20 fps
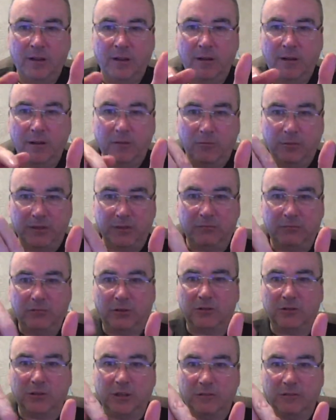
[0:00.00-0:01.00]
with your
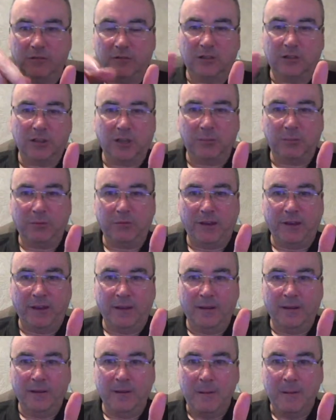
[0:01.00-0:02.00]
rods over the top of it.
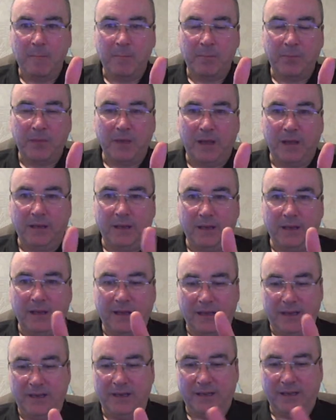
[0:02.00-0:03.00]
And
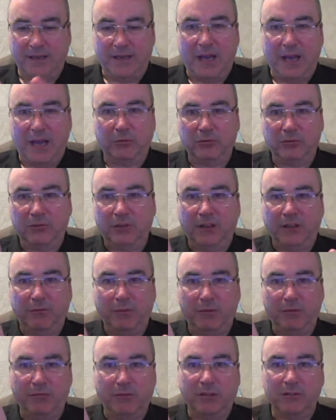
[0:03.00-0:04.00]
in the gap underneath
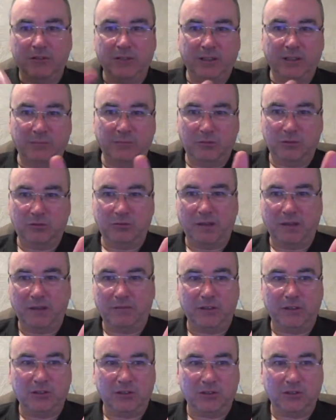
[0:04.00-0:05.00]
me rods in 12
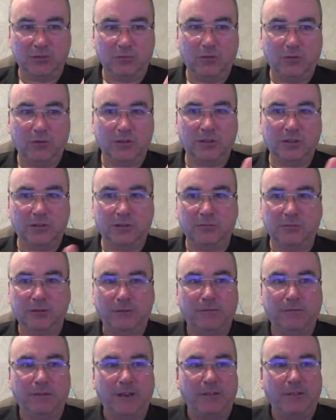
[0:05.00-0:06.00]
inches of water, there was
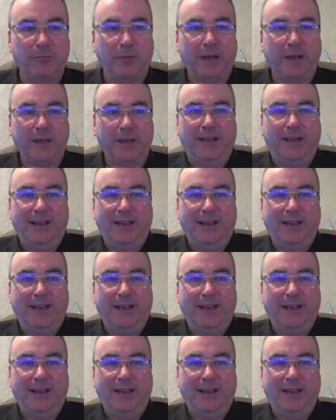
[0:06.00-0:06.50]
5 pike.